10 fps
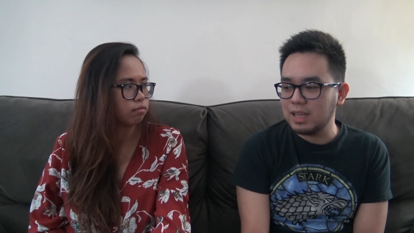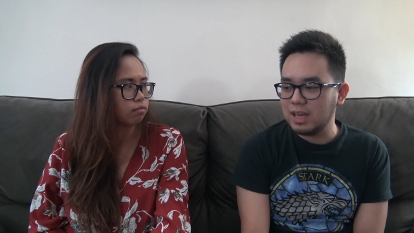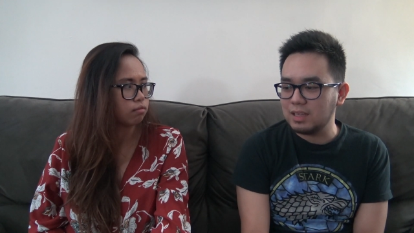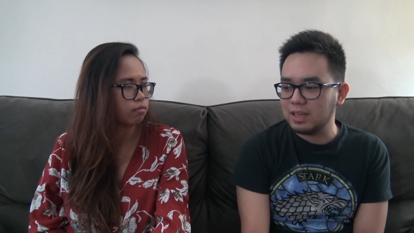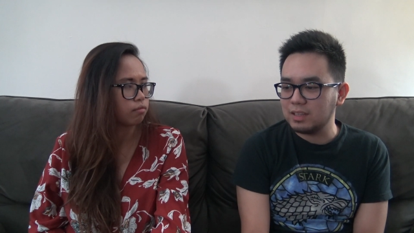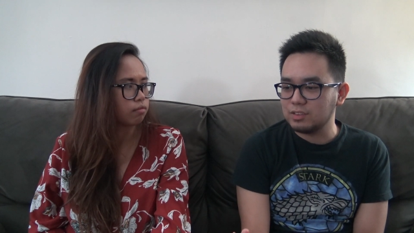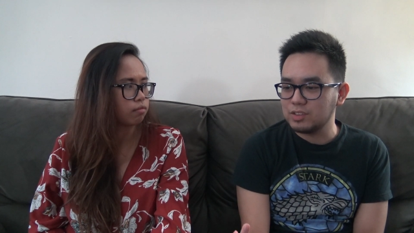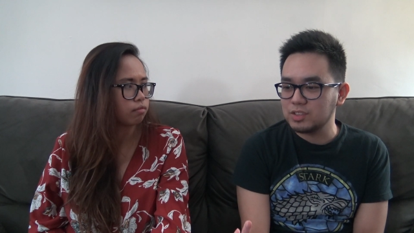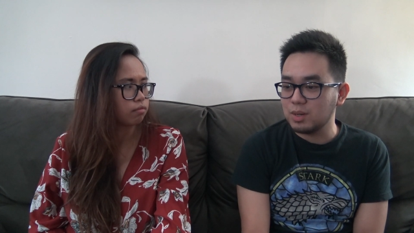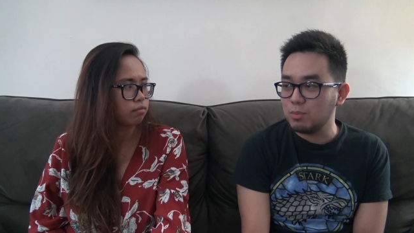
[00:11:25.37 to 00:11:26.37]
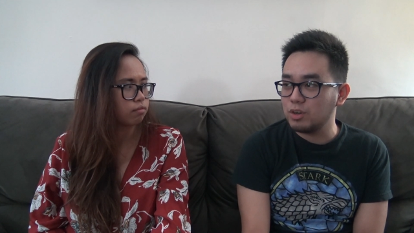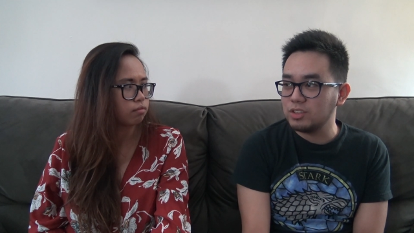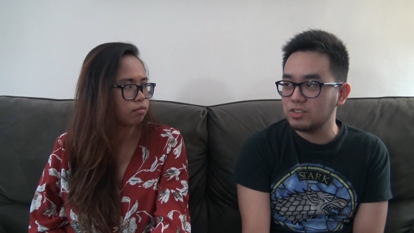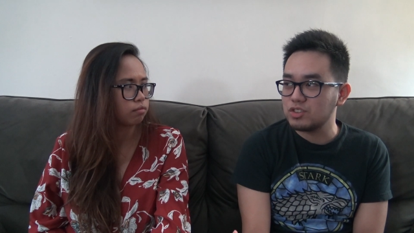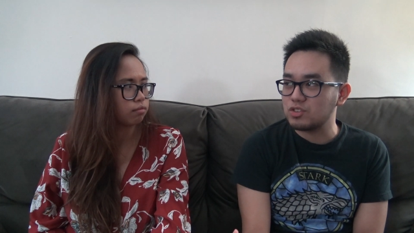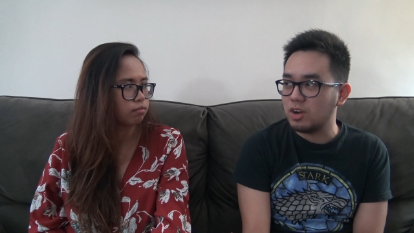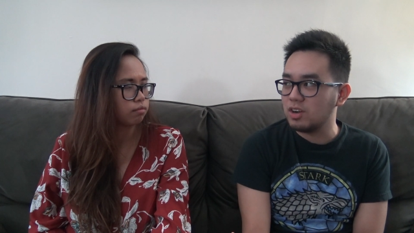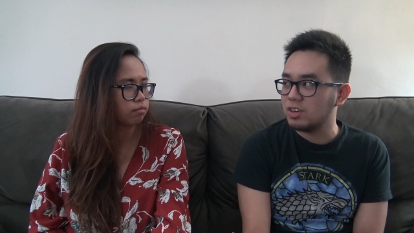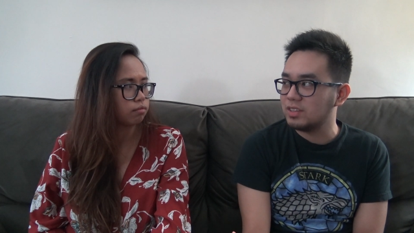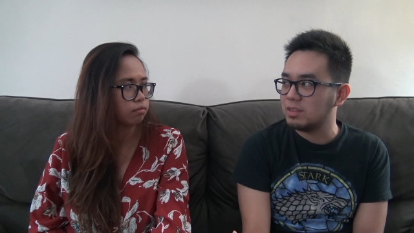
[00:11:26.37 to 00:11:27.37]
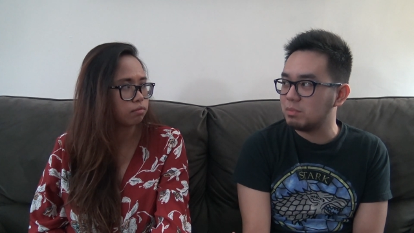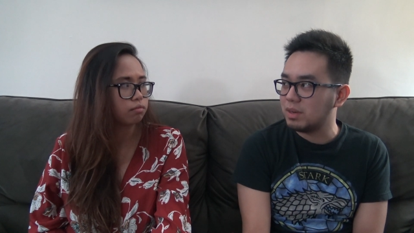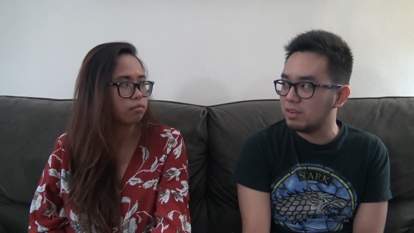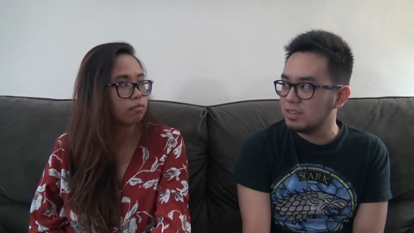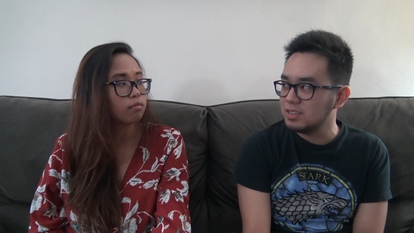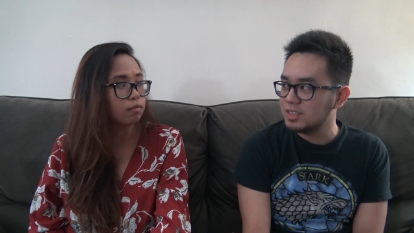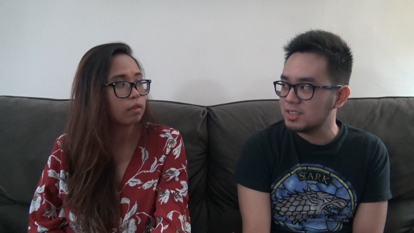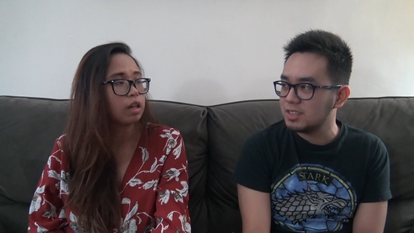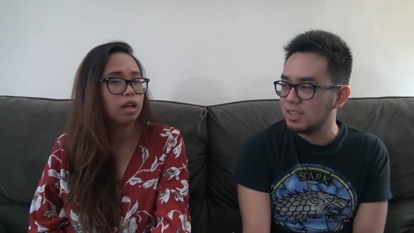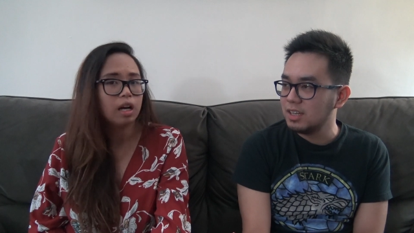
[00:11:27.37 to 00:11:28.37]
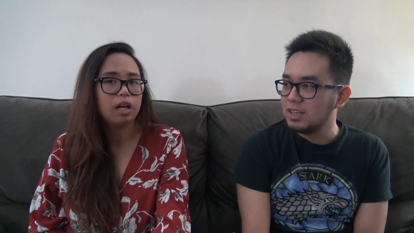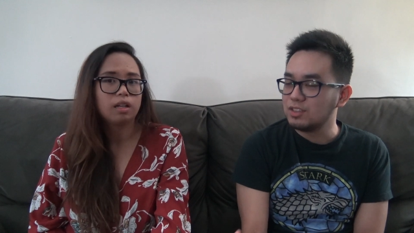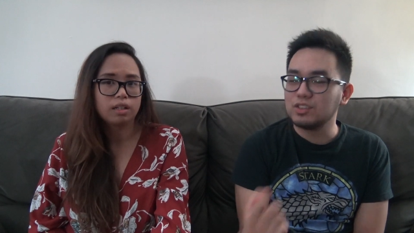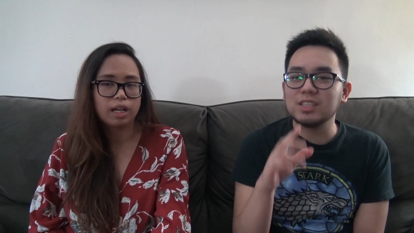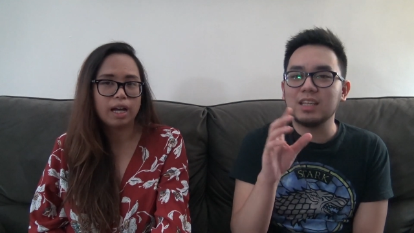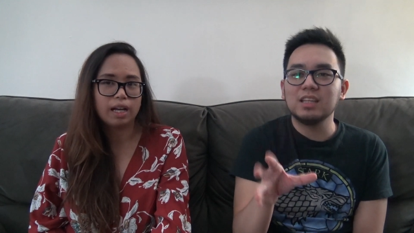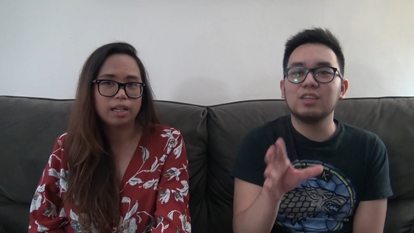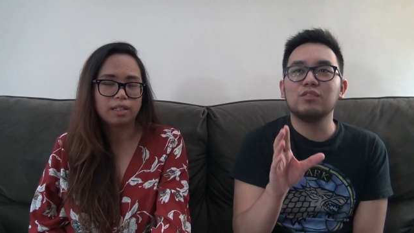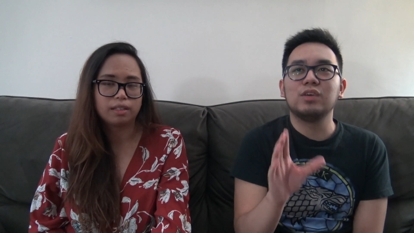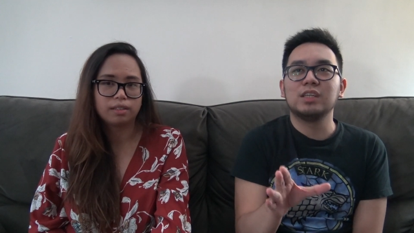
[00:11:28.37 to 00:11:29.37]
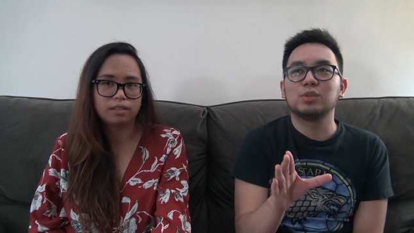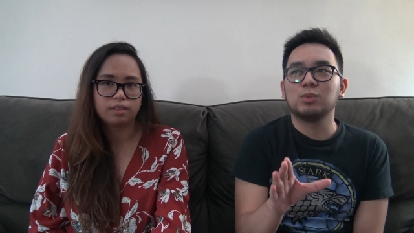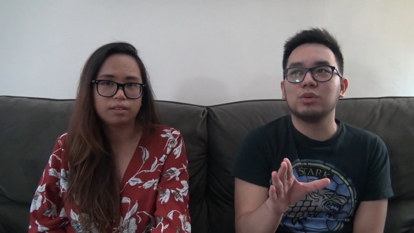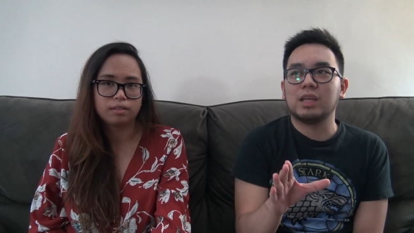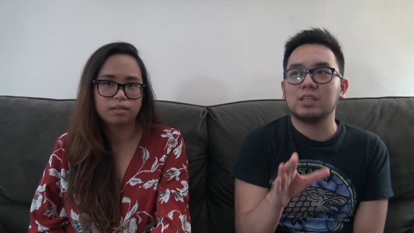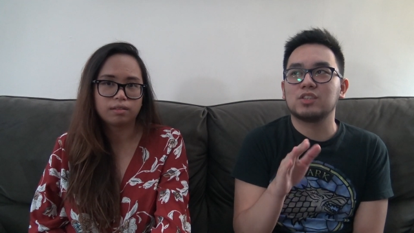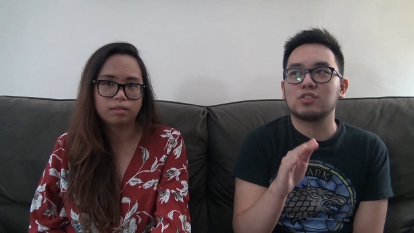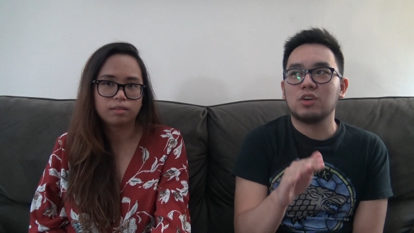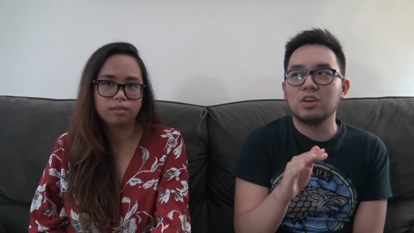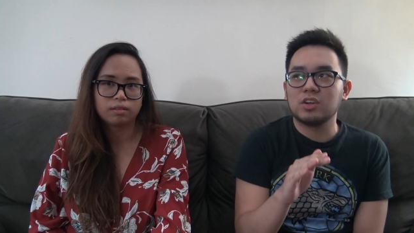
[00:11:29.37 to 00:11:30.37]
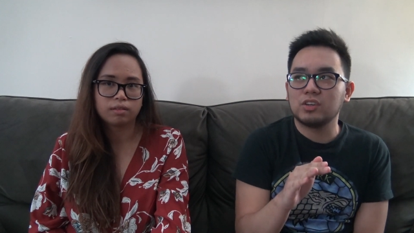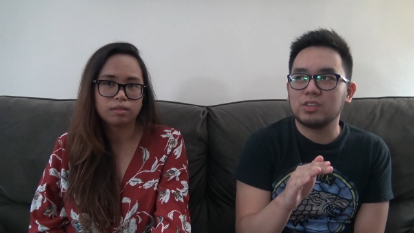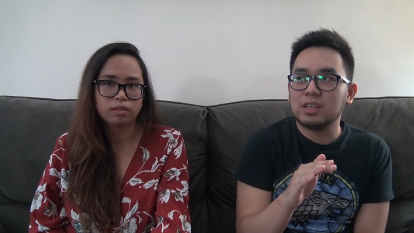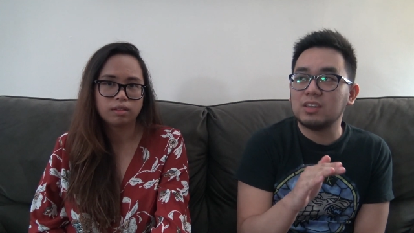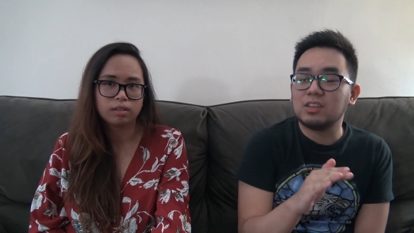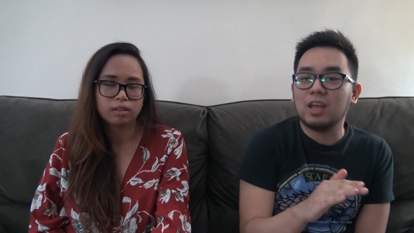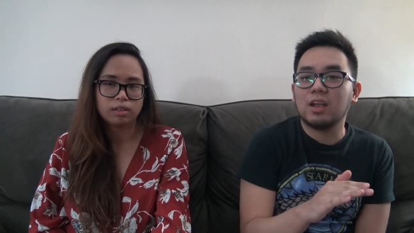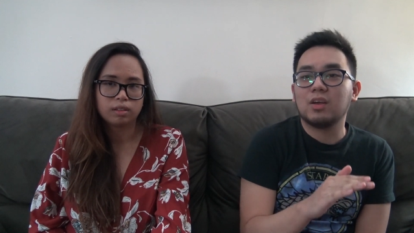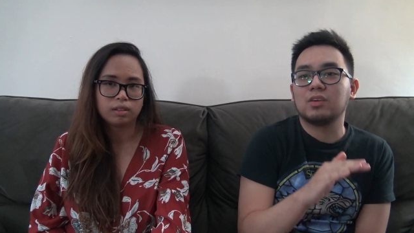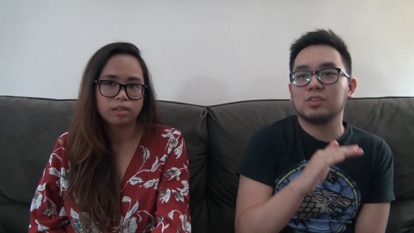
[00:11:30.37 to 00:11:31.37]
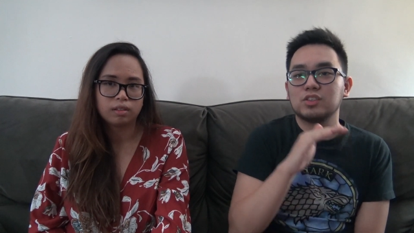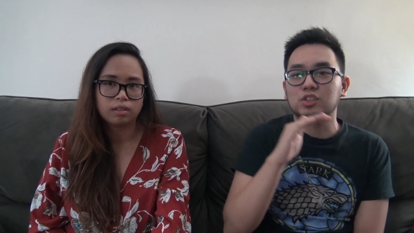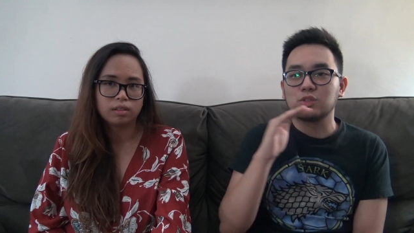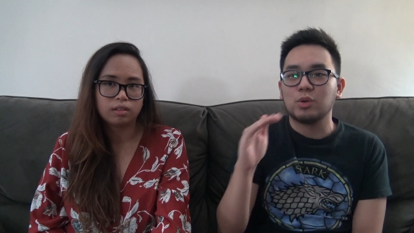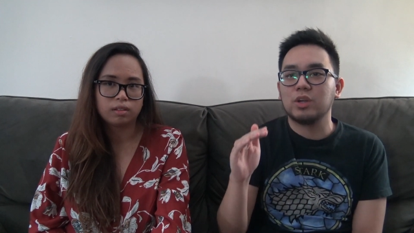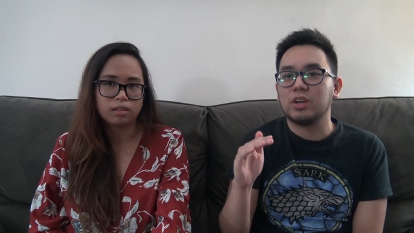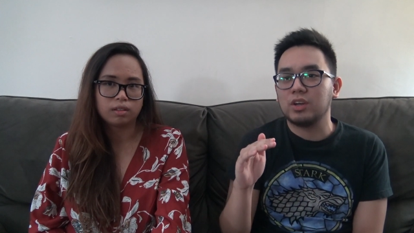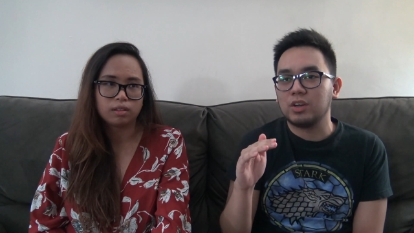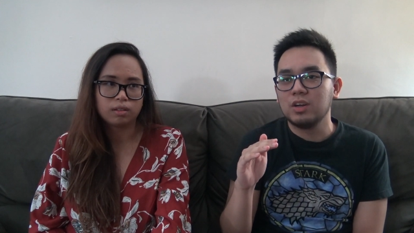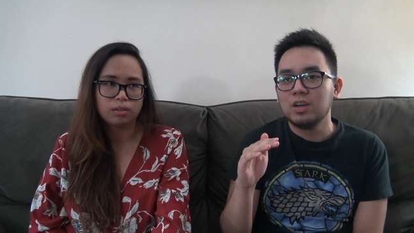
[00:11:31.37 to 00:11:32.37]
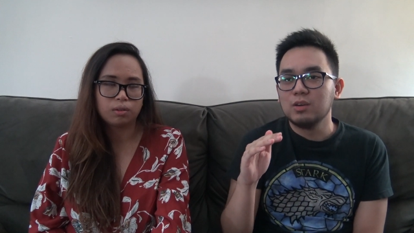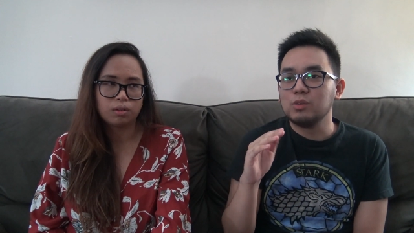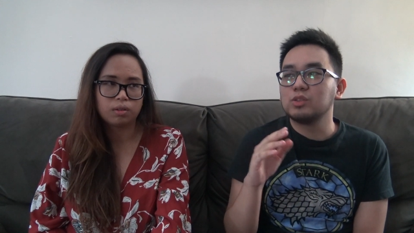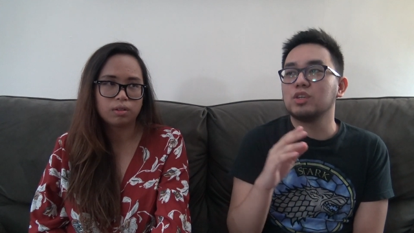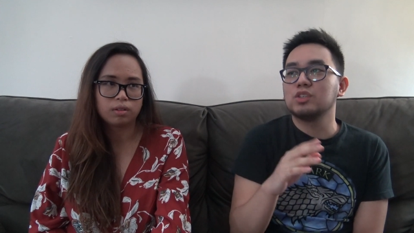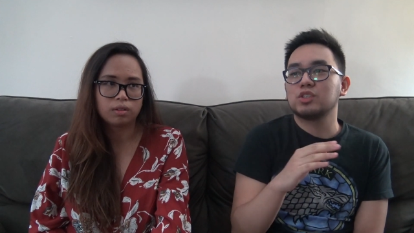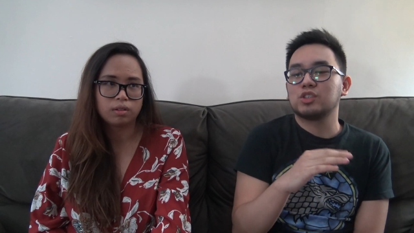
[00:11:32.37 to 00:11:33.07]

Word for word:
Speaker 1: that like there's someone stronger than Beerus. There's an yeah. individual that's stronger than their destroyer, who's also